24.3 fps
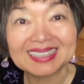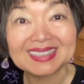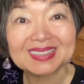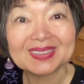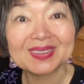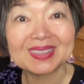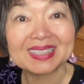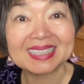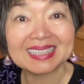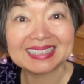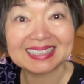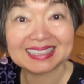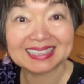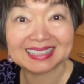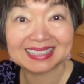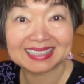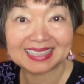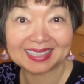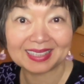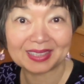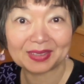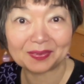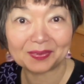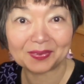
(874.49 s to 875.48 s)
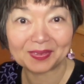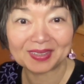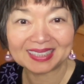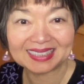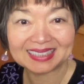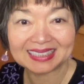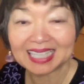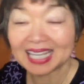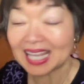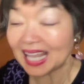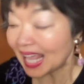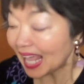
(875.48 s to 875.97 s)
So this is the
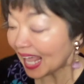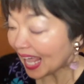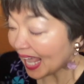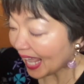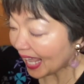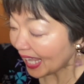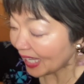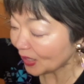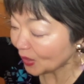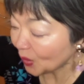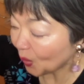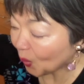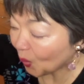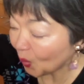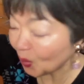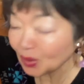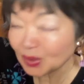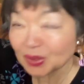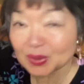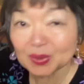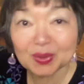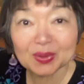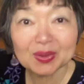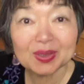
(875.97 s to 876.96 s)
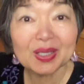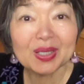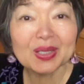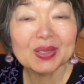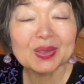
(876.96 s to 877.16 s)
difference. And also,